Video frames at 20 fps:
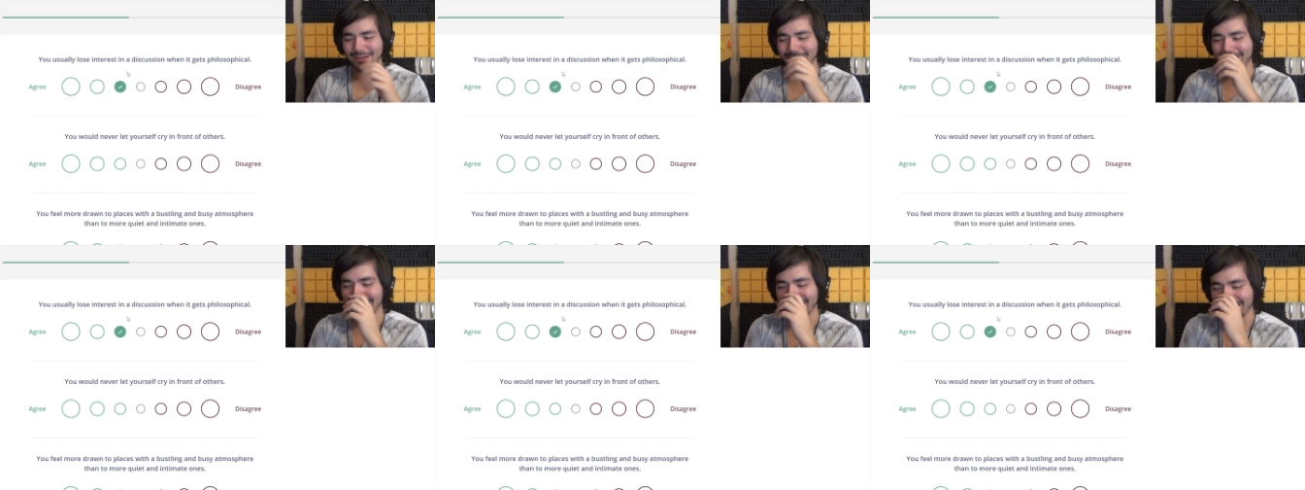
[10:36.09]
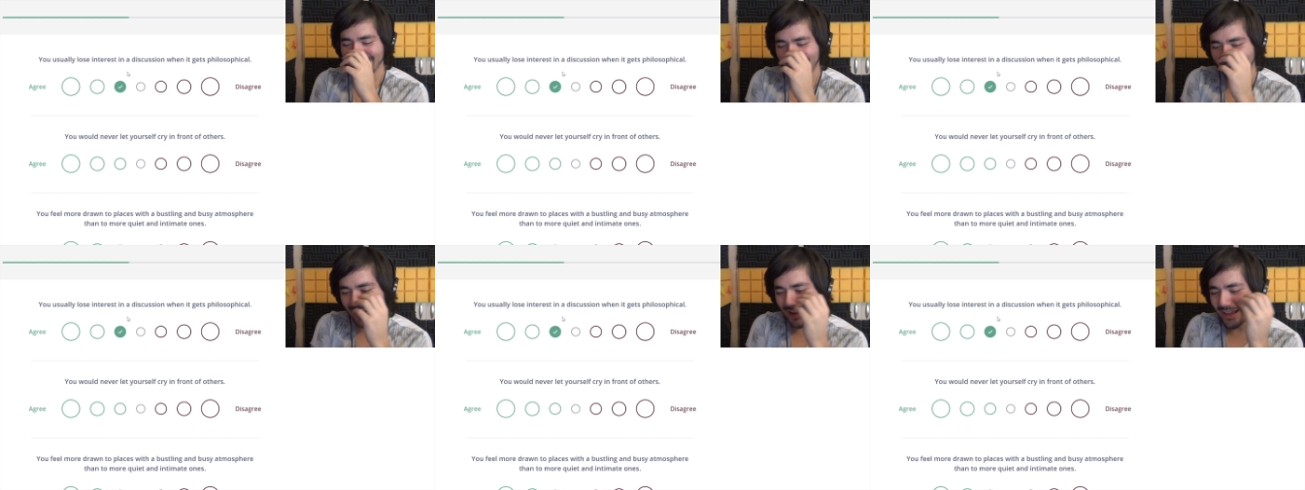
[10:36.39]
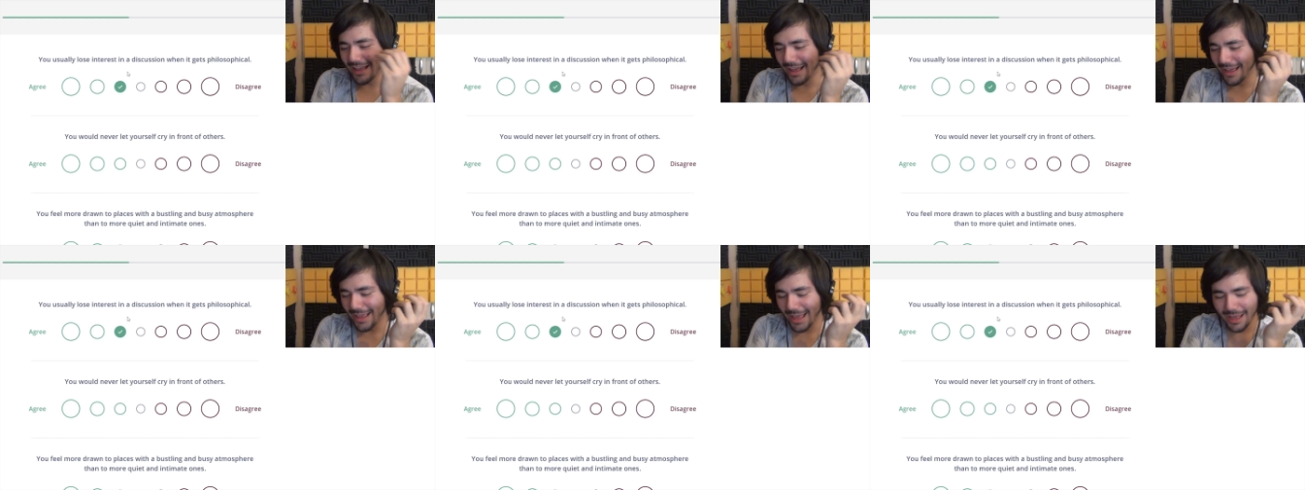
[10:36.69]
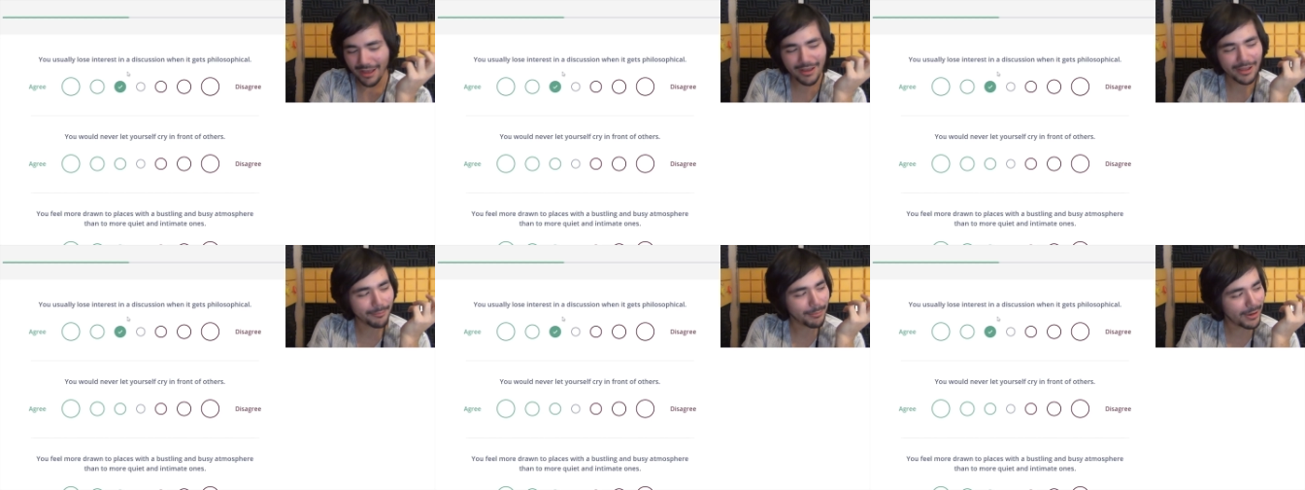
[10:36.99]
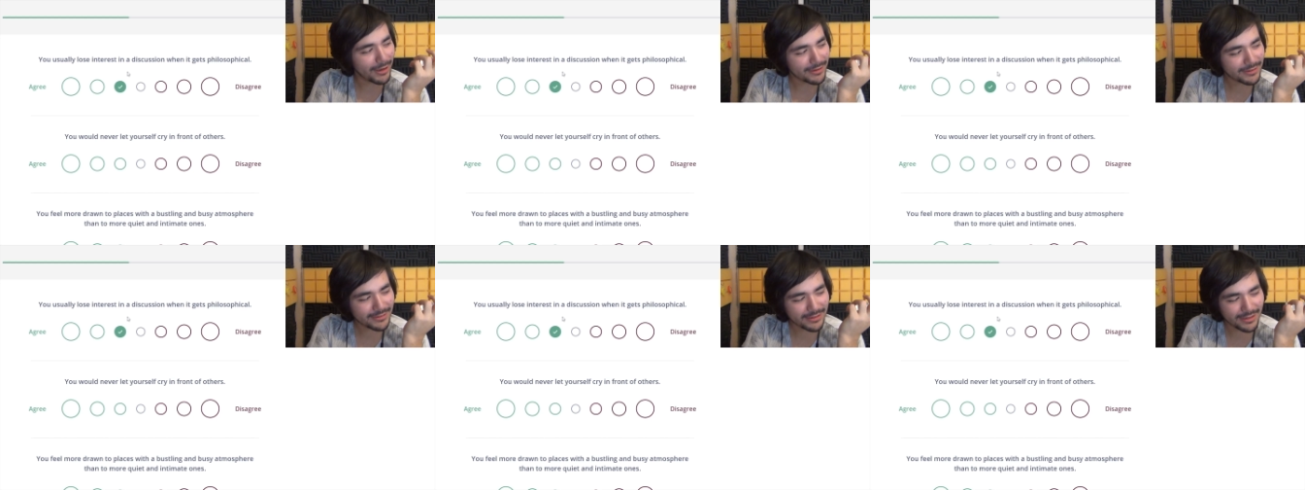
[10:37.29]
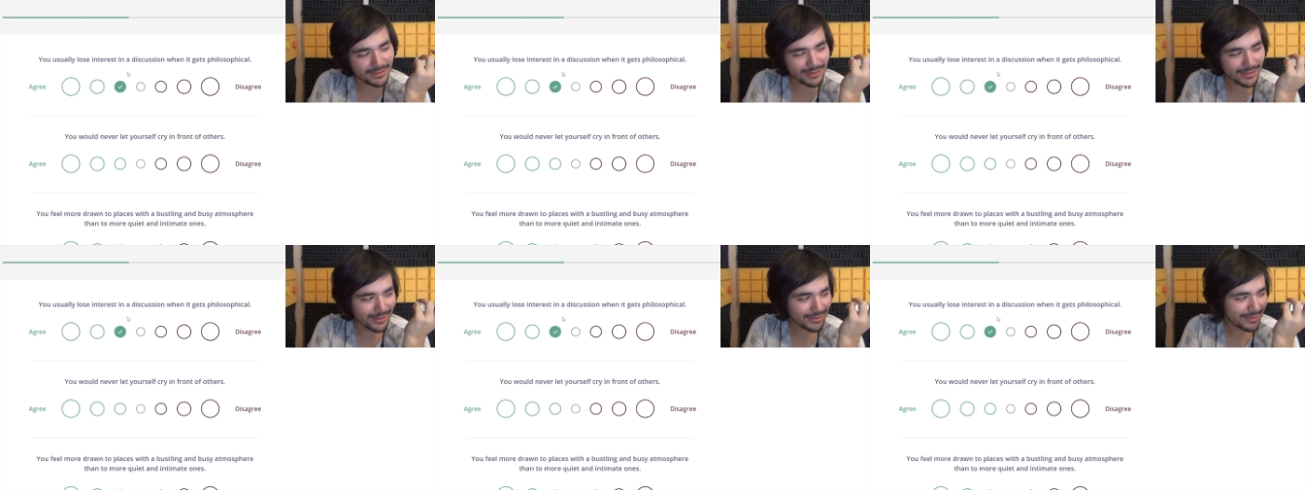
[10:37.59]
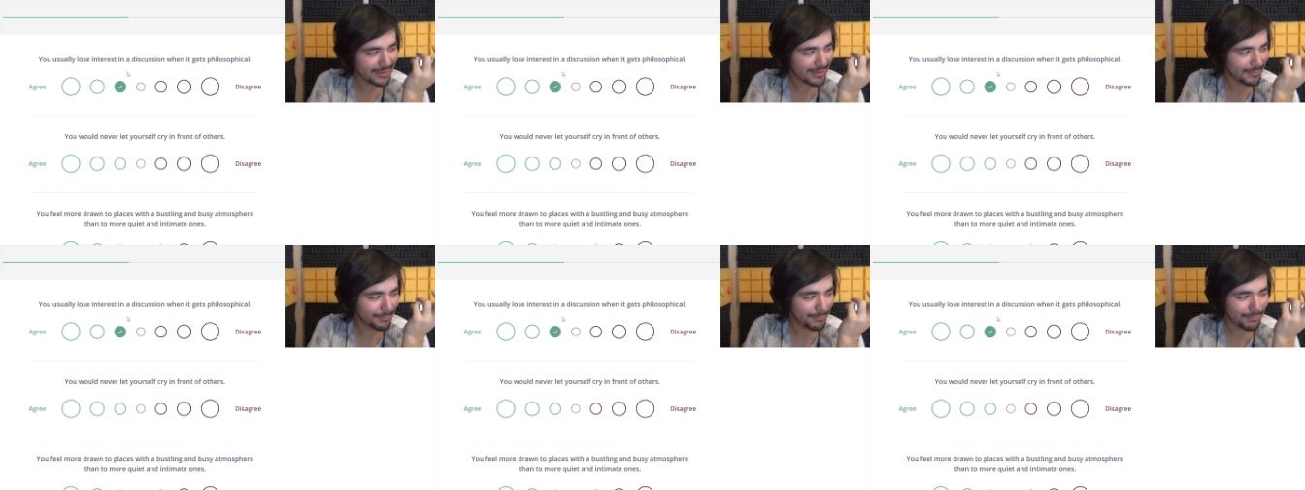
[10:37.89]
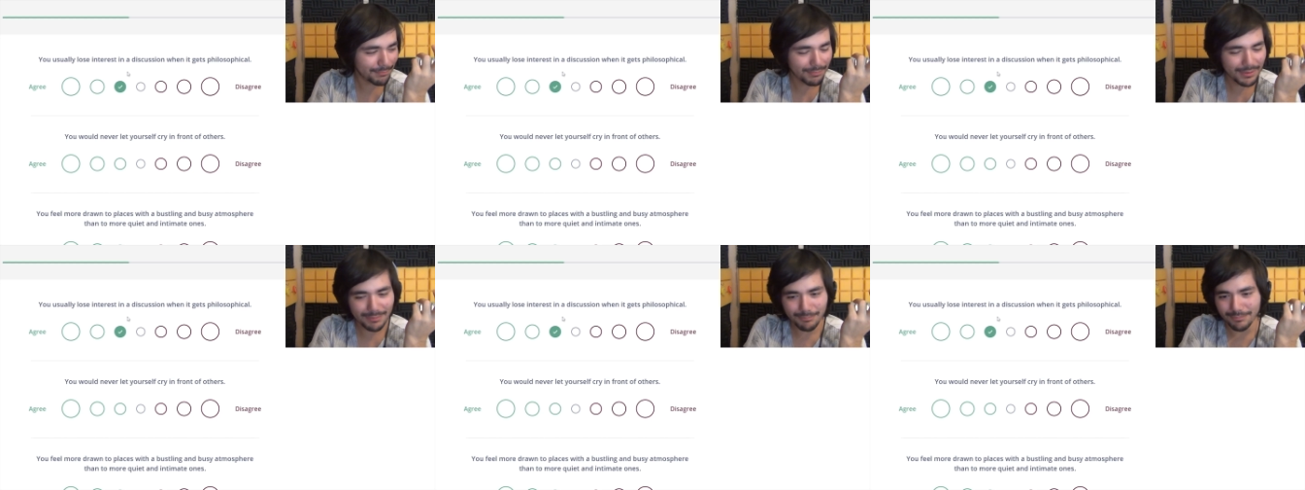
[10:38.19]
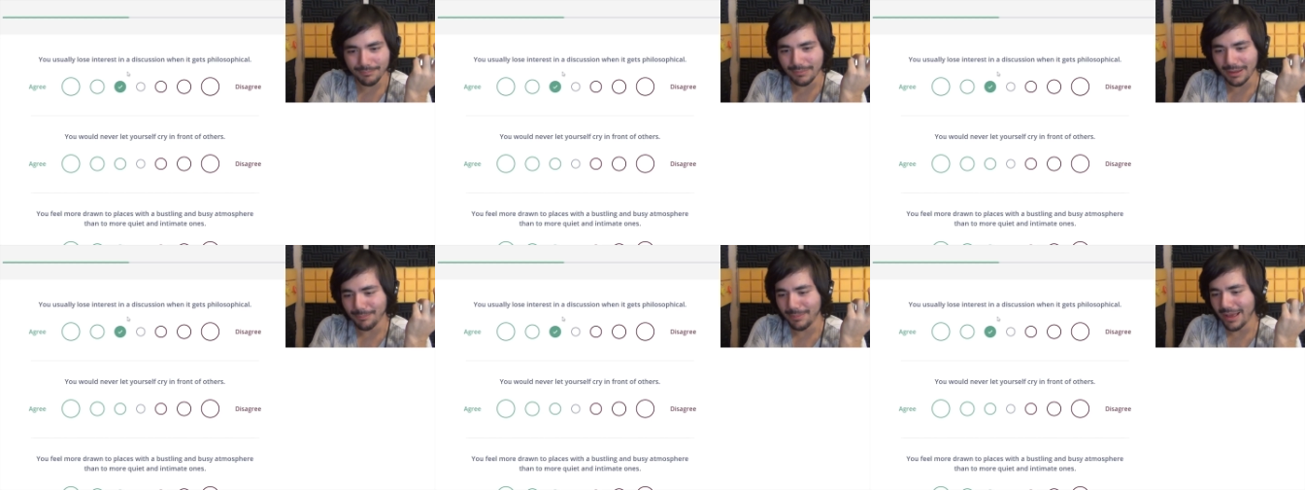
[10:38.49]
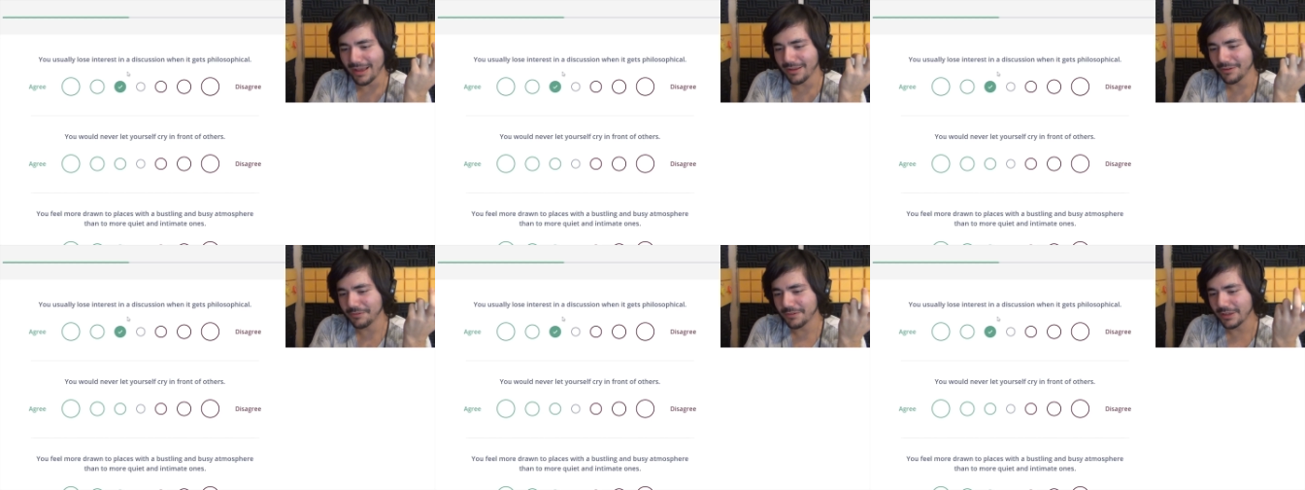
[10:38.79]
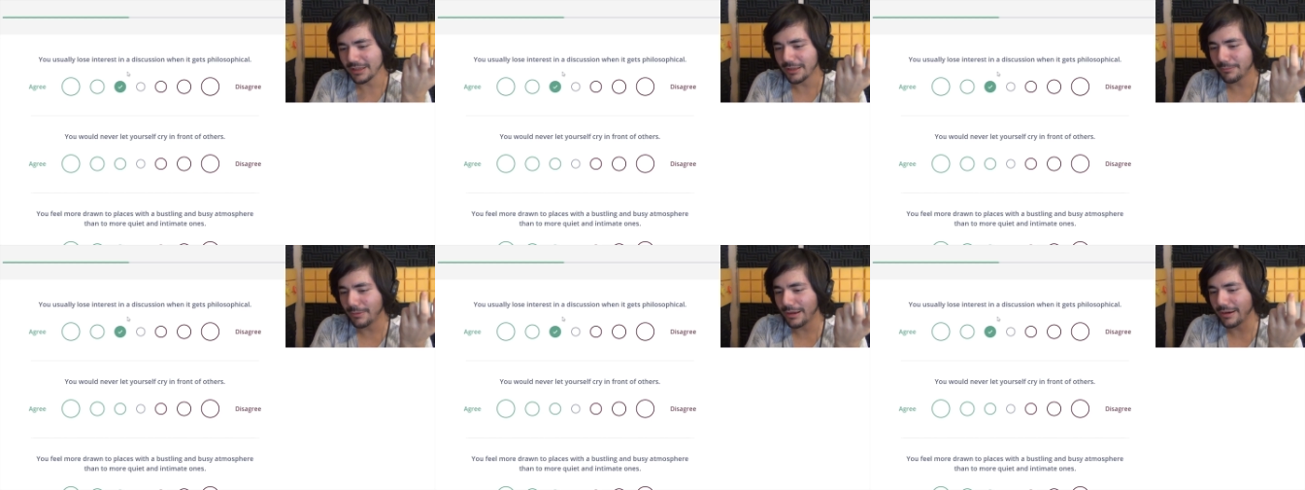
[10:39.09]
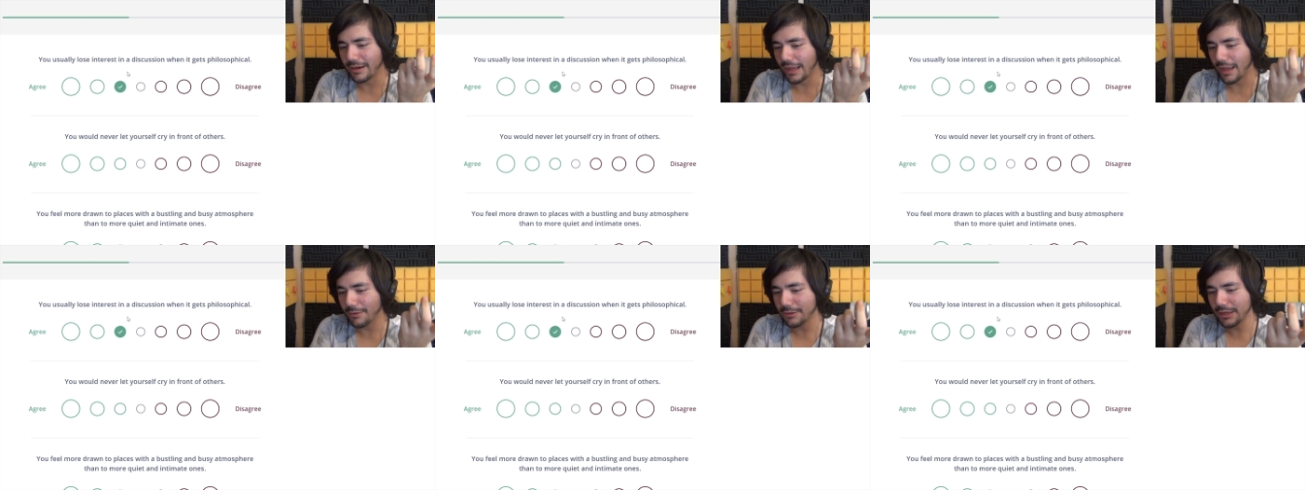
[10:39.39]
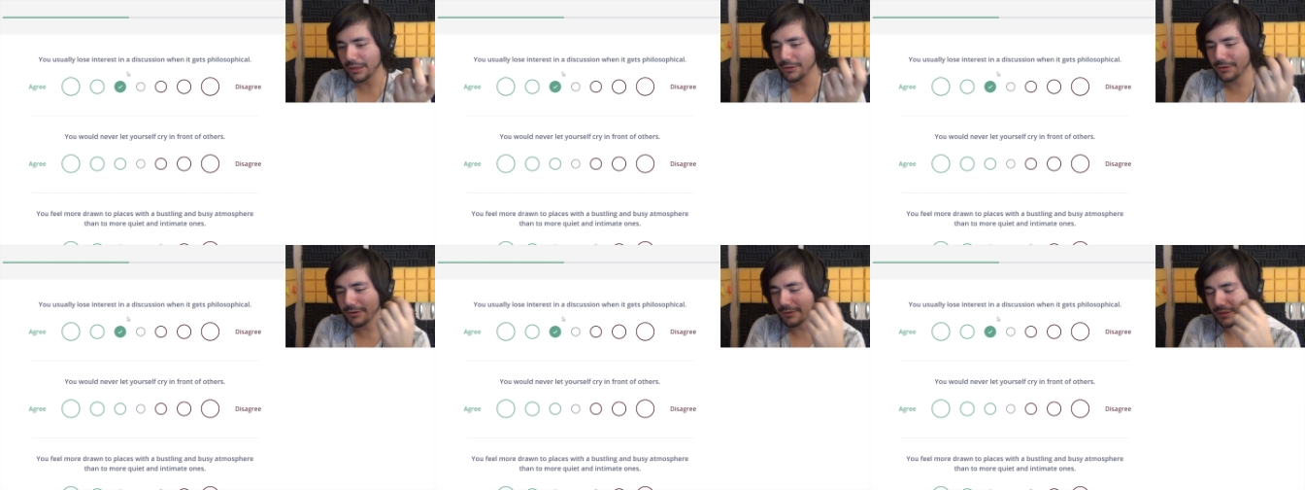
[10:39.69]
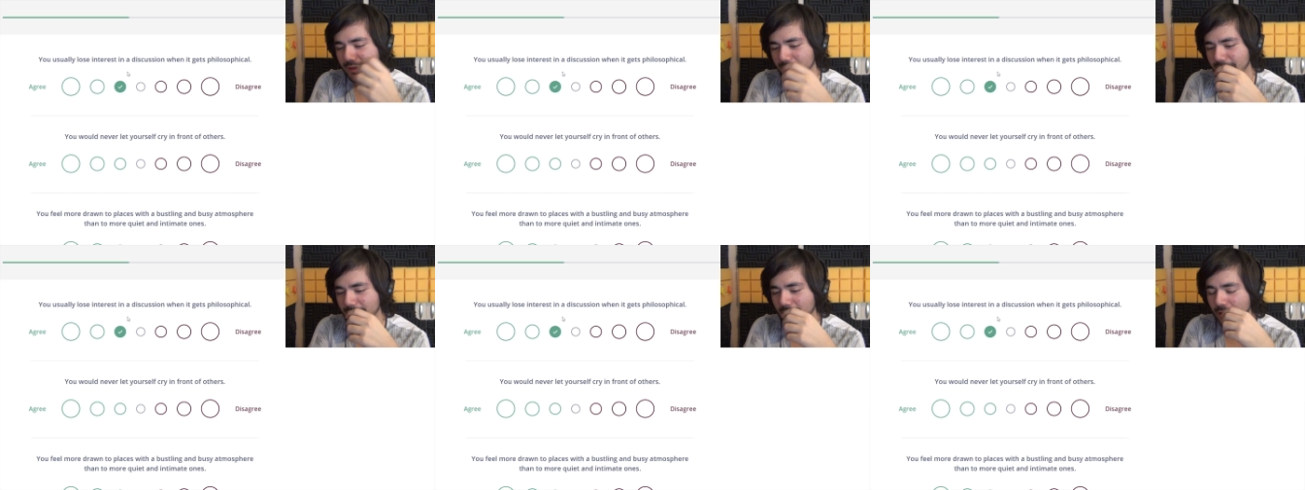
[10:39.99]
okay, Dad, I bought like a bag of calamari. How do I cook this?